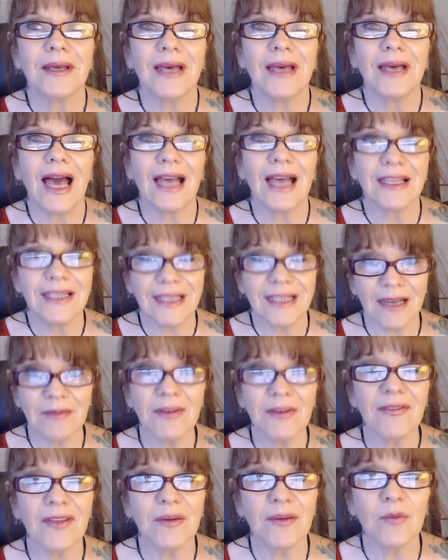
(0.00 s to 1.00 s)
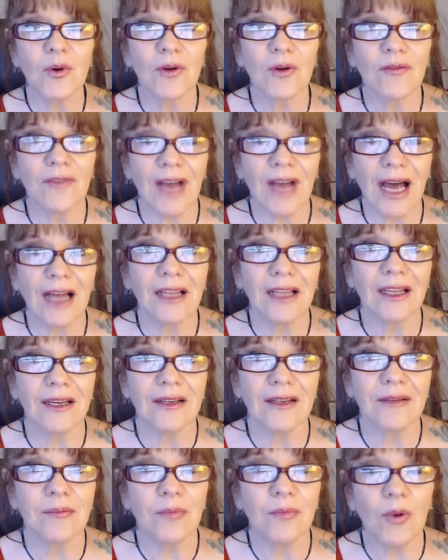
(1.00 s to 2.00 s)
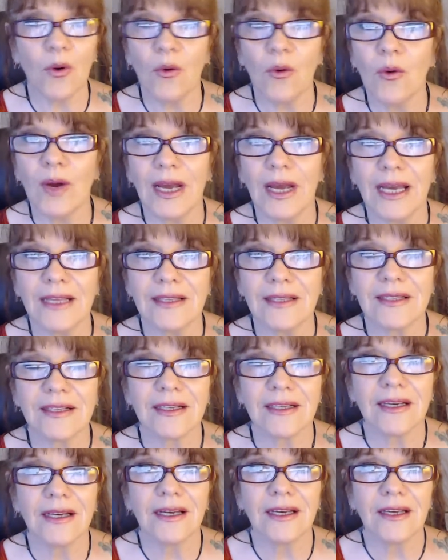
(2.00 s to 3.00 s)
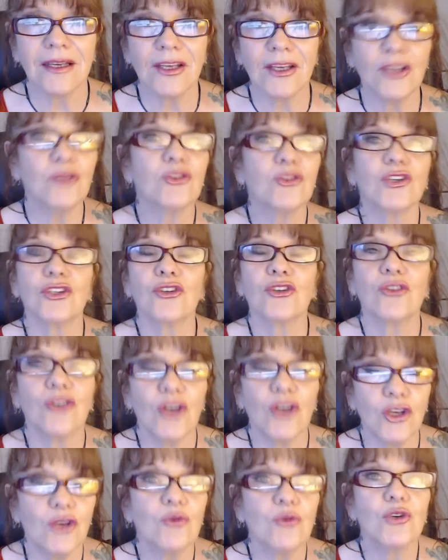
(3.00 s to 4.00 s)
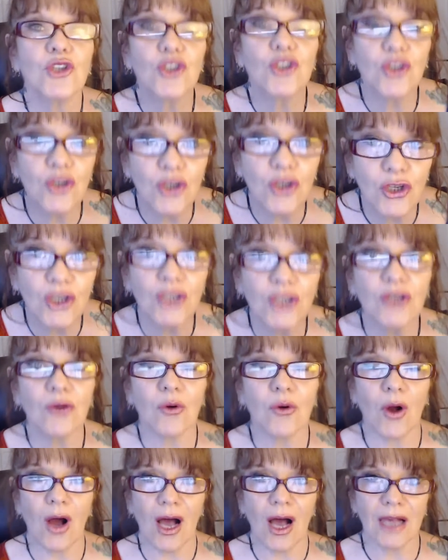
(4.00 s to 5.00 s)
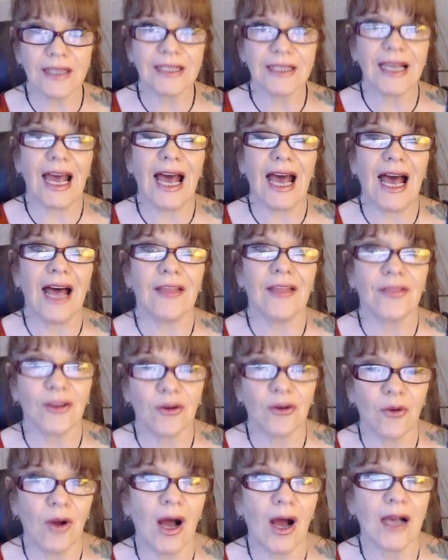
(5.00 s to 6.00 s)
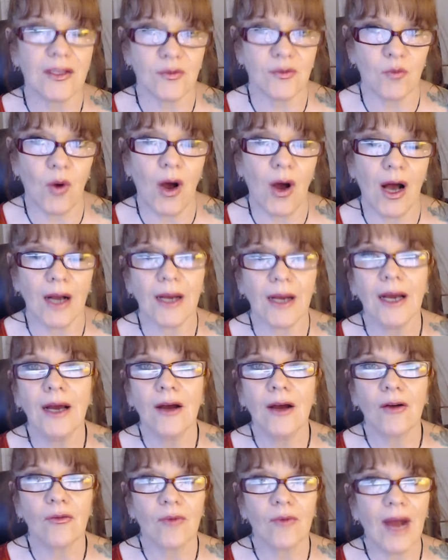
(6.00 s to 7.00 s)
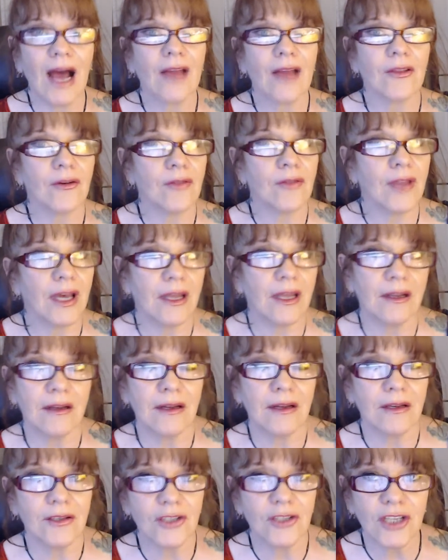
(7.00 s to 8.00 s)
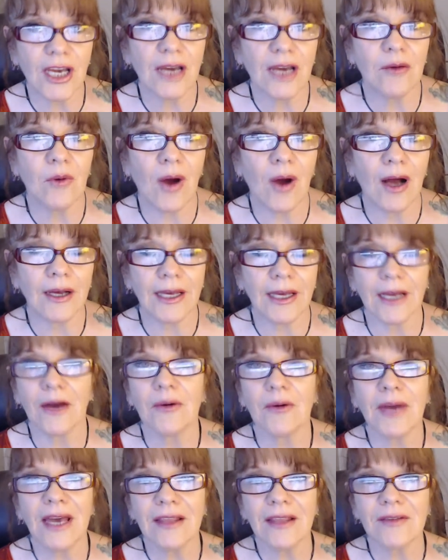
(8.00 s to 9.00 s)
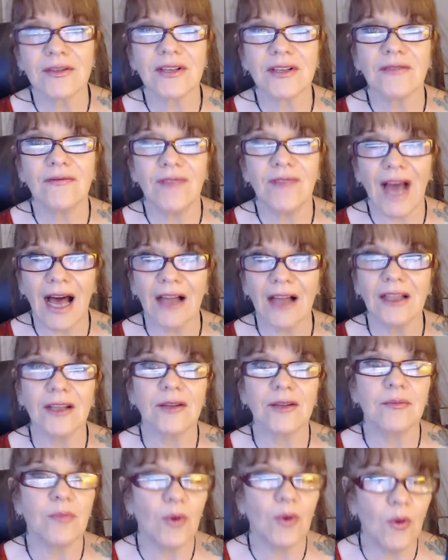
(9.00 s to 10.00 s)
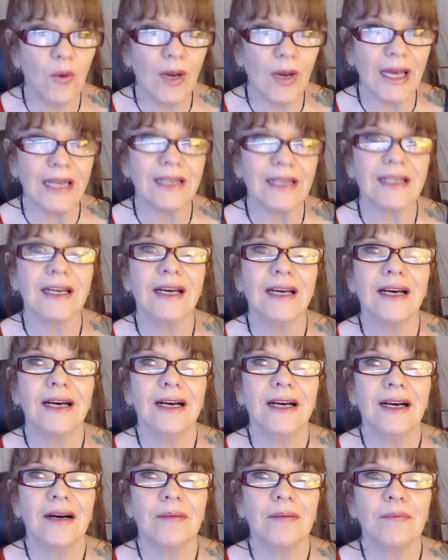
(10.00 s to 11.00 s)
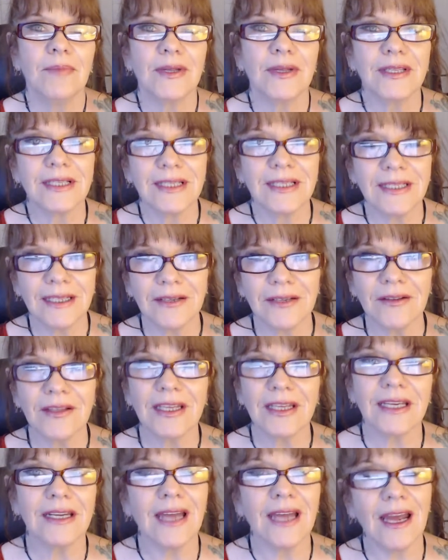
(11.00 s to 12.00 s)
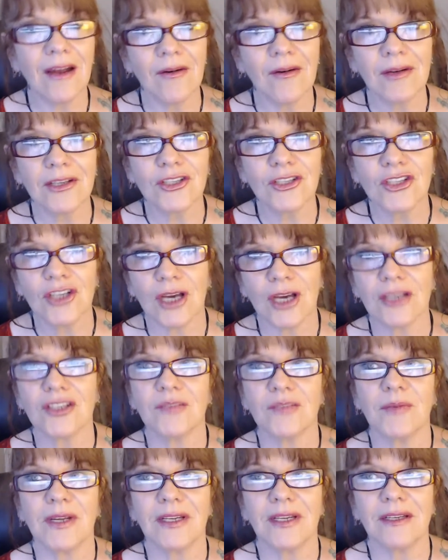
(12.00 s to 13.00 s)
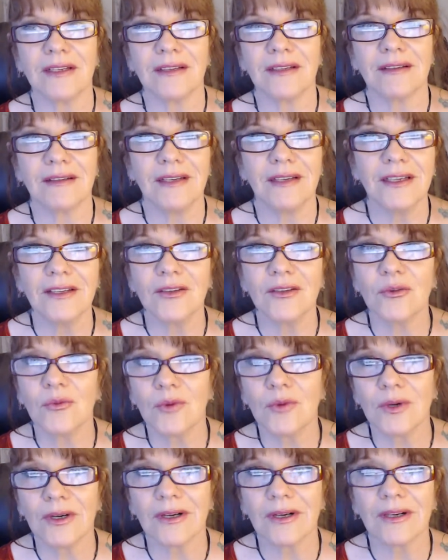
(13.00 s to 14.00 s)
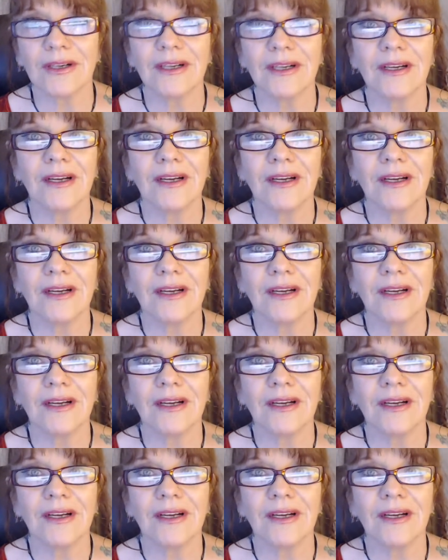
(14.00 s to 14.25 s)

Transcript: and some of them were valid points. You should cross at the crosswalk rather than jaywalking. Okay, there's a valid point, but still the inherent judgment in the word